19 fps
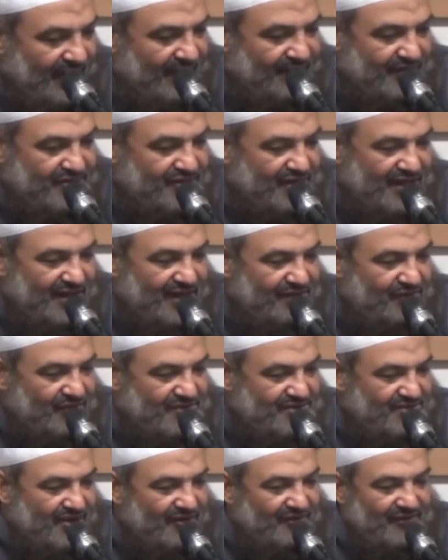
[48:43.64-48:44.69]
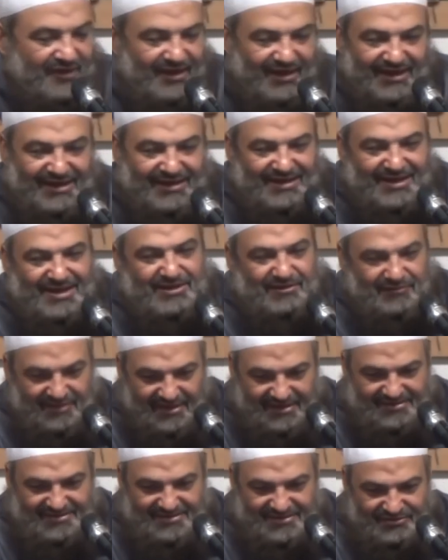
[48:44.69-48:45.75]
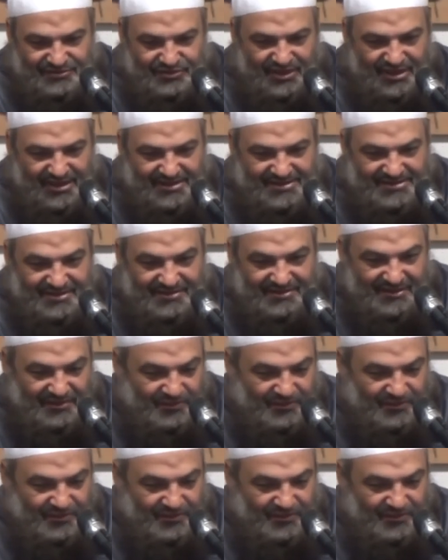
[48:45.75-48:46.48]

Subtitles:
And the Shaykh, he was not really in need of that Ja'iza,